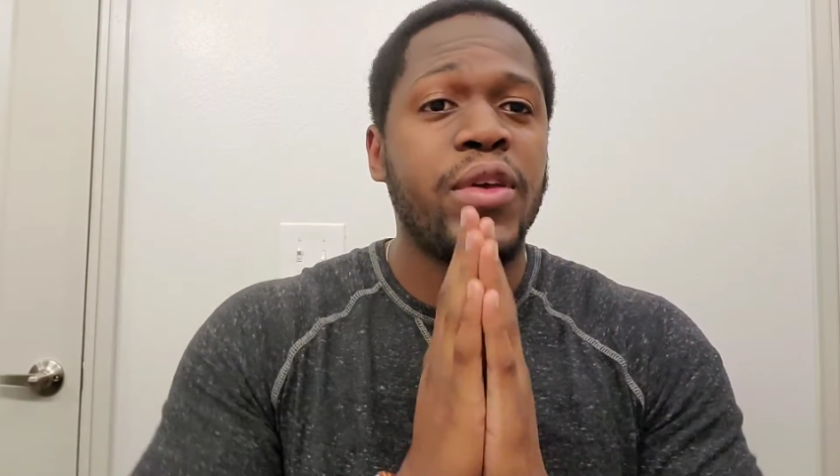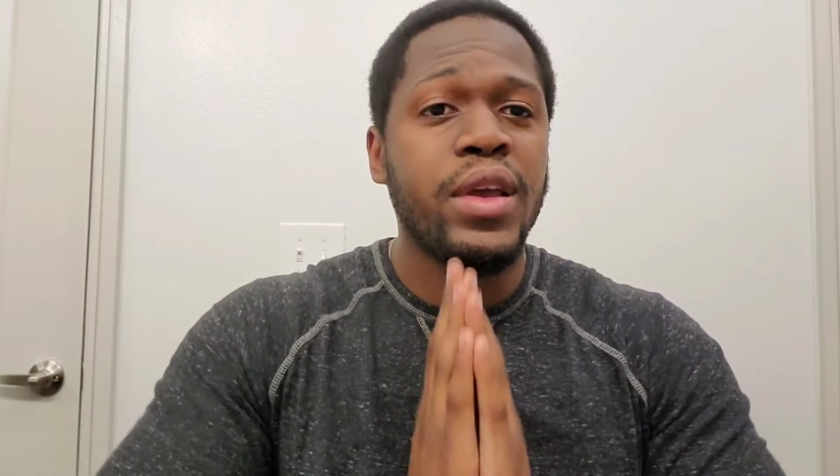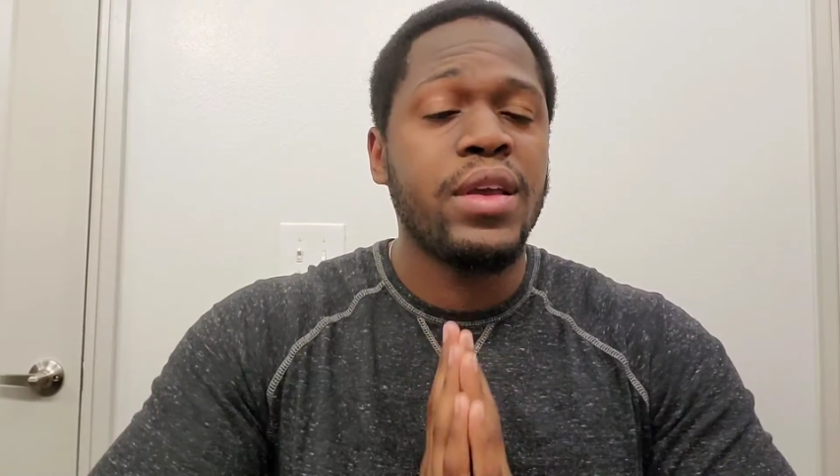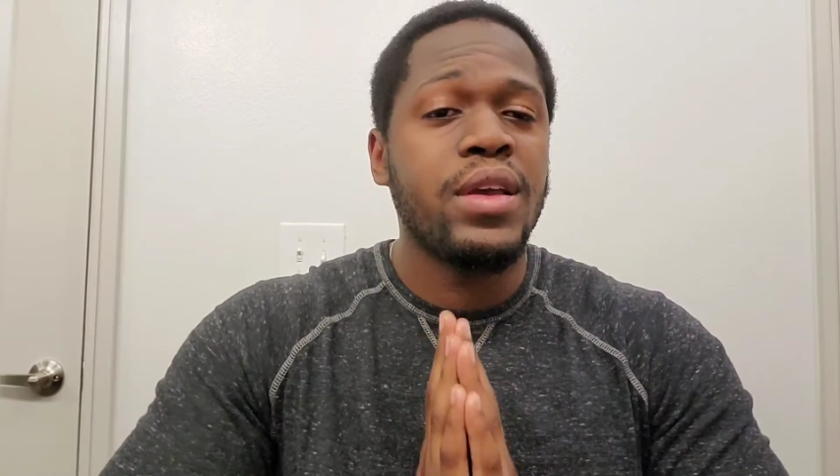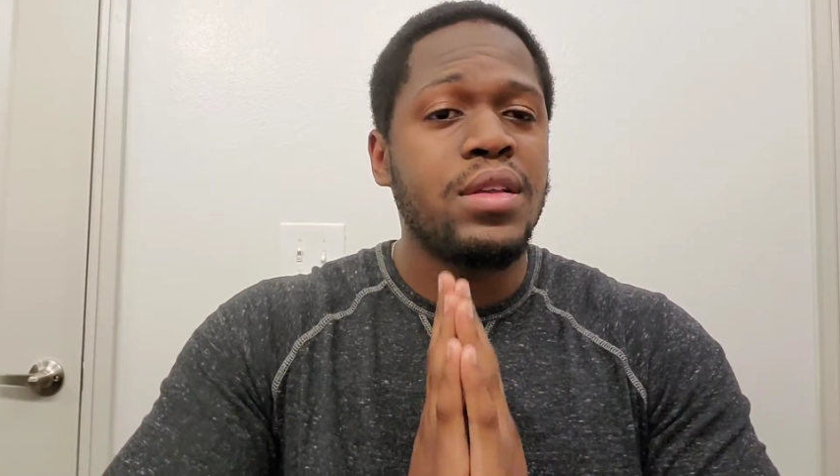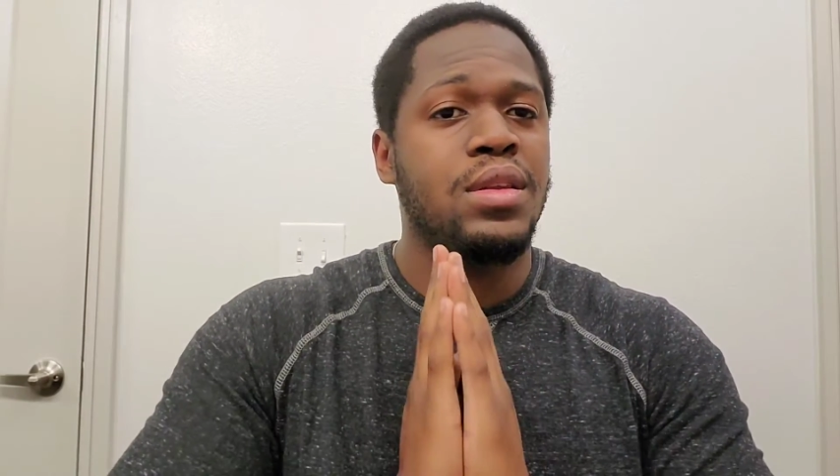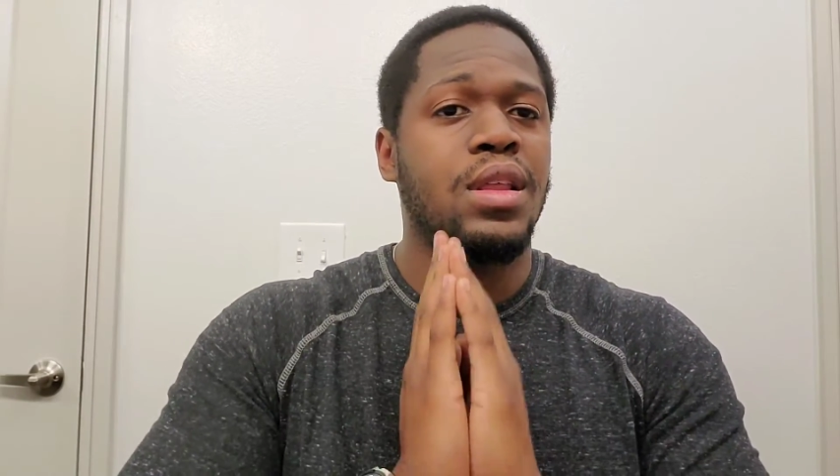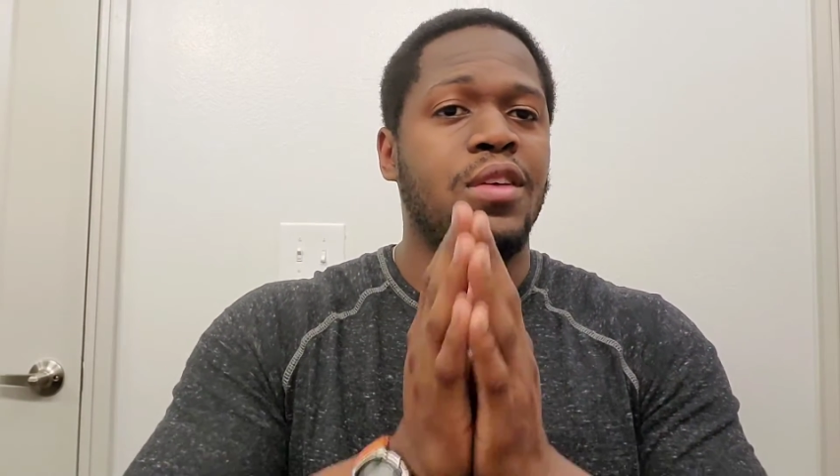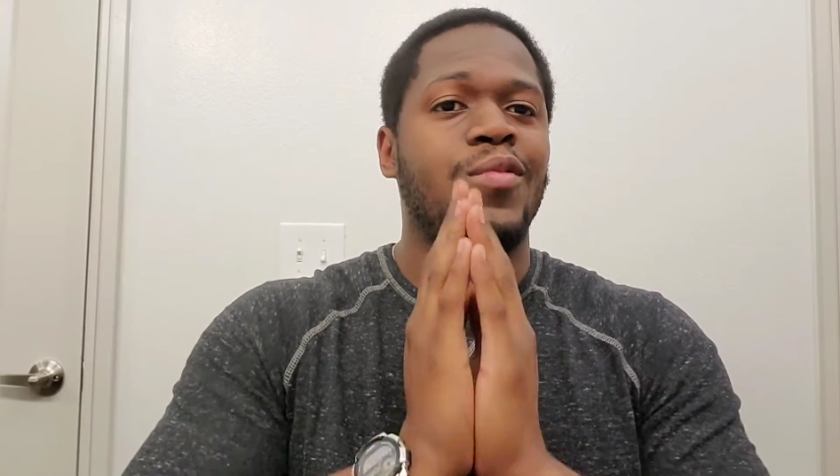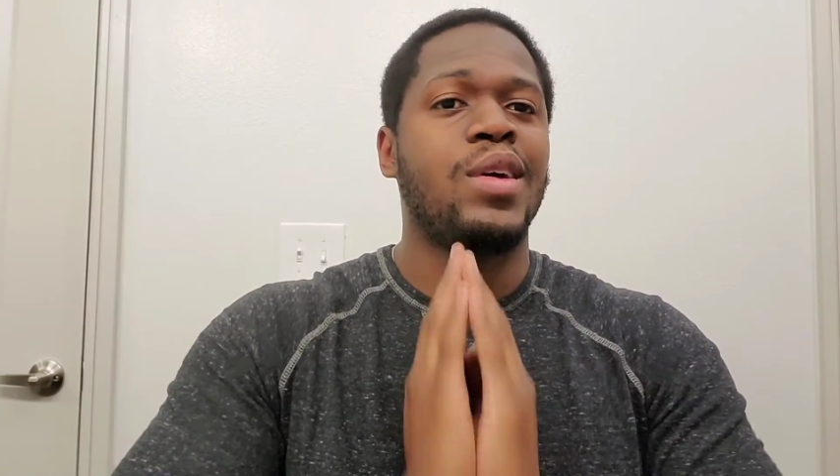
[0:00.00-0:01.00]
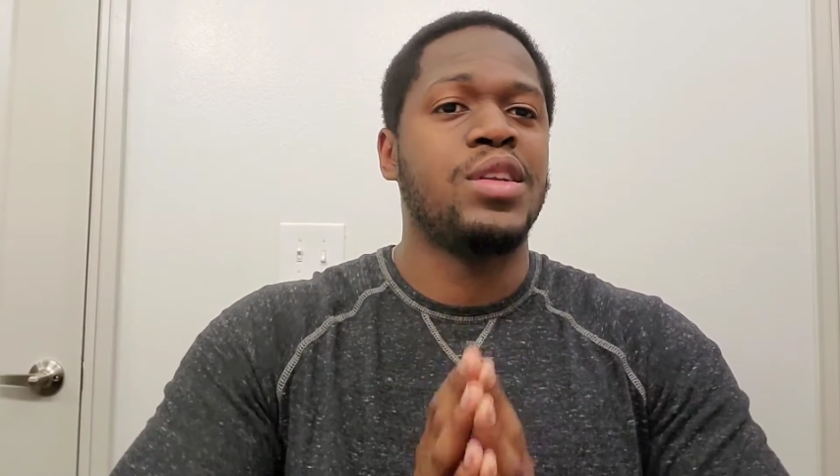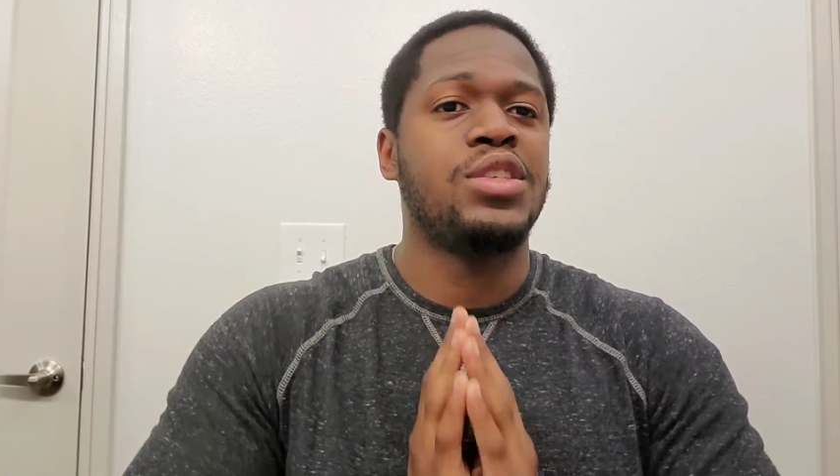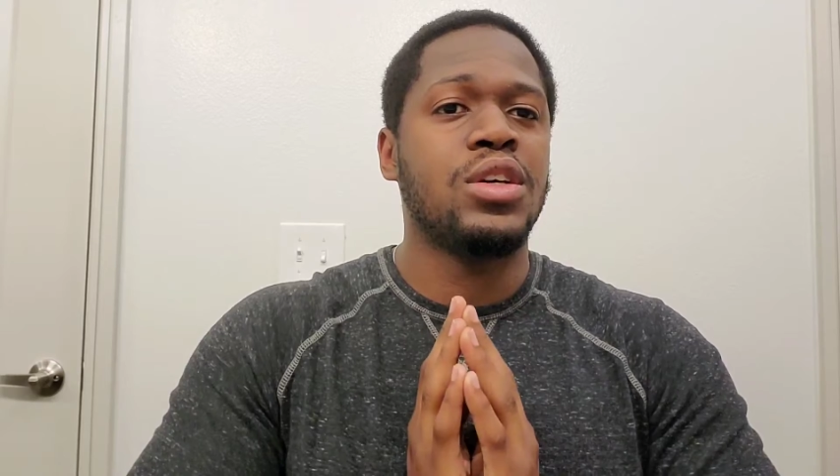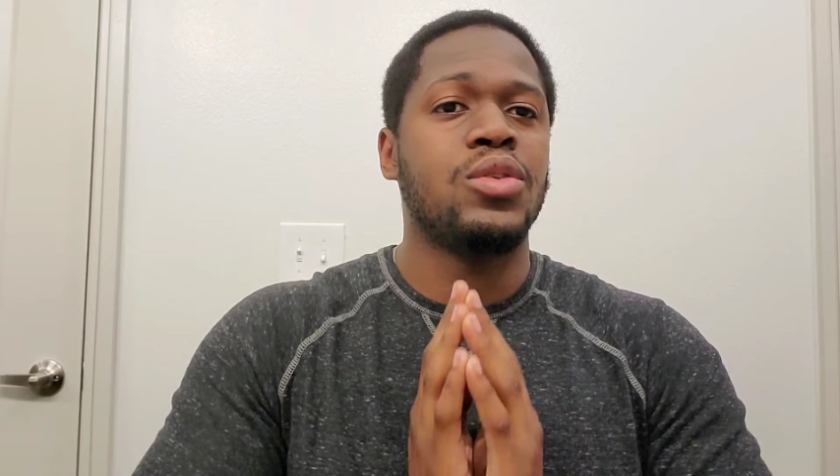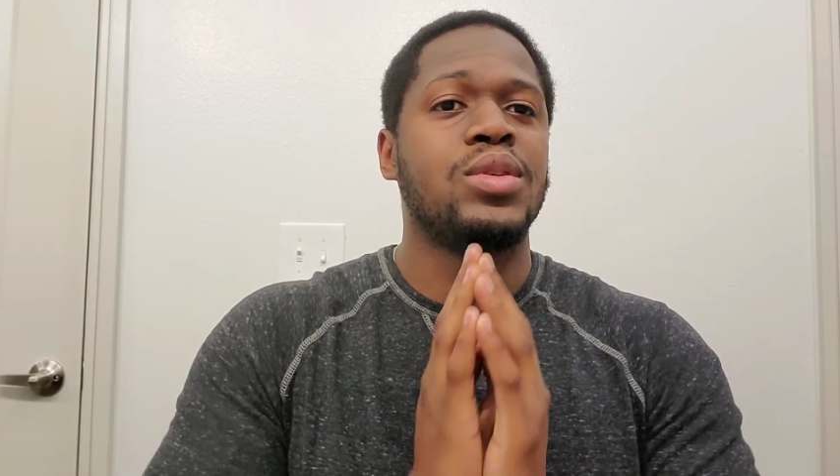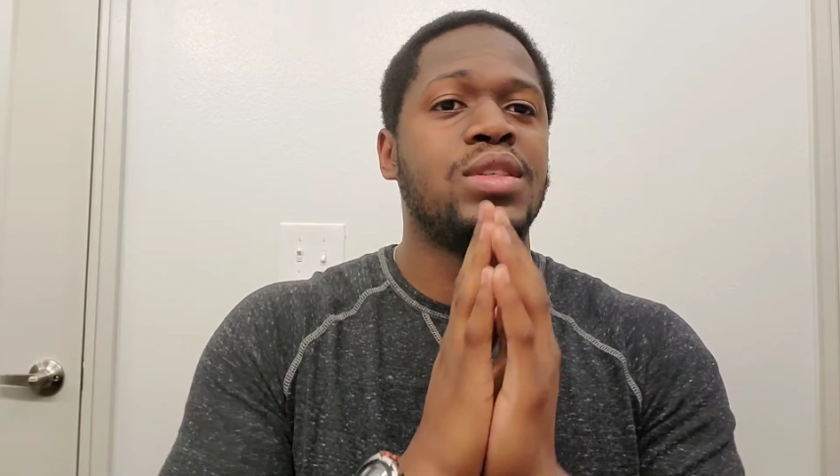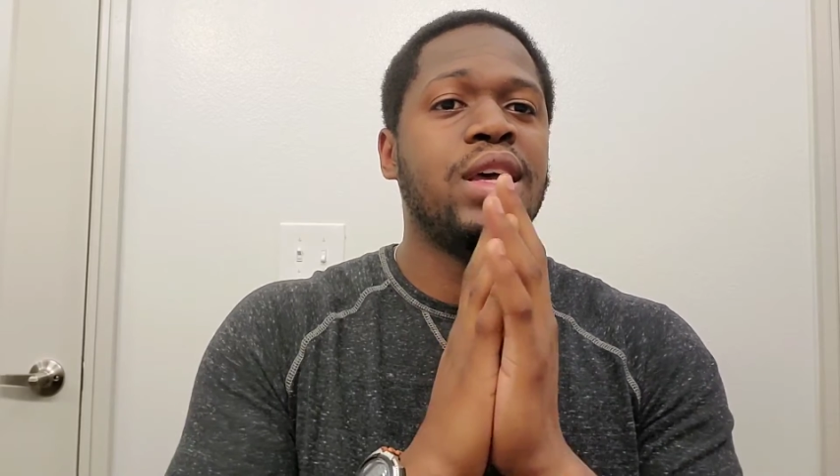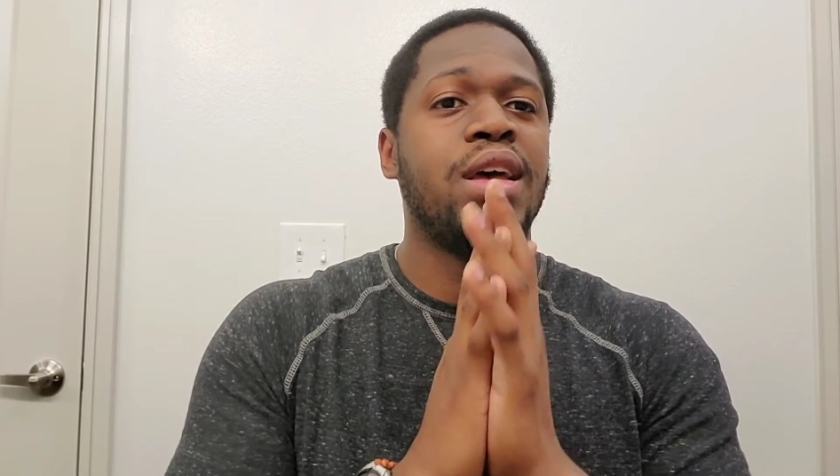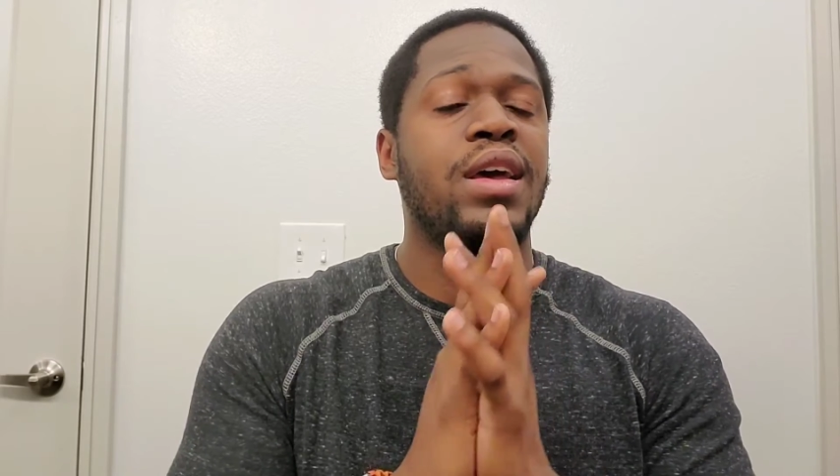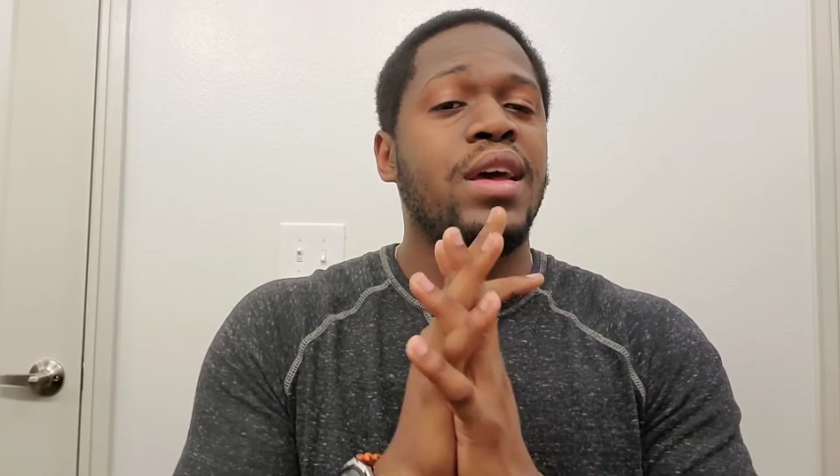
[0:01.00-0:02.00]
thing that I love about this show is
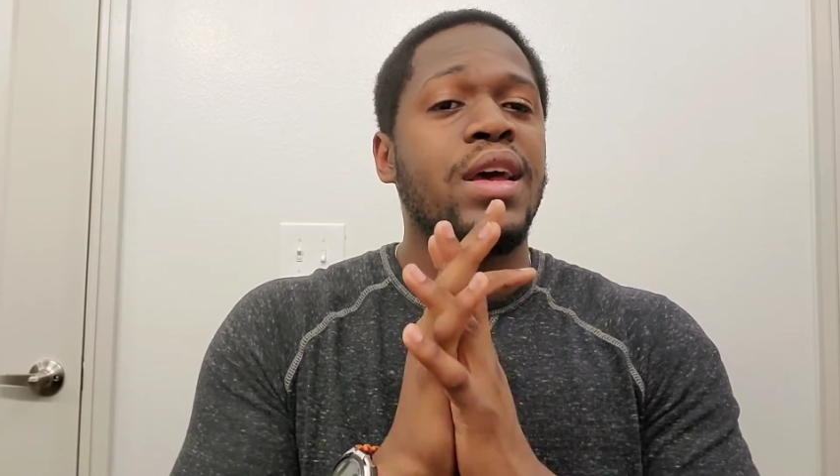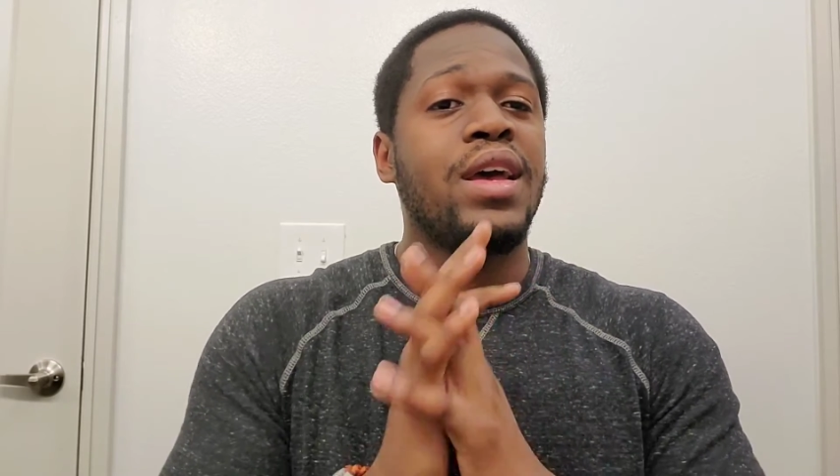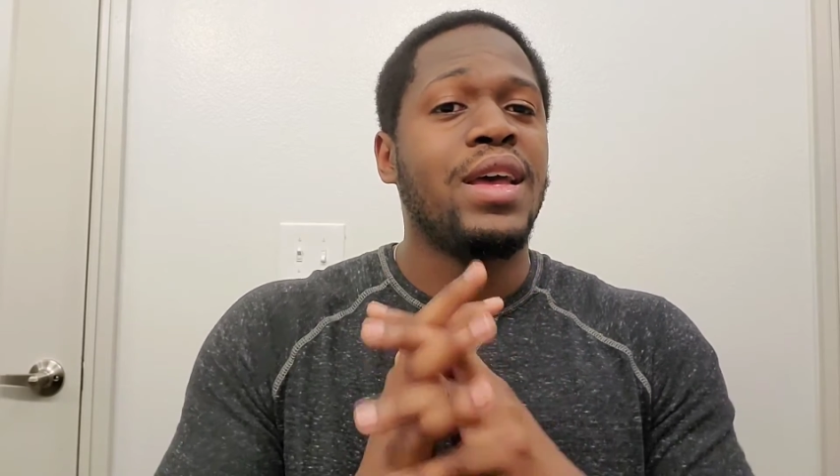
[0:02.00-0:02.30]
that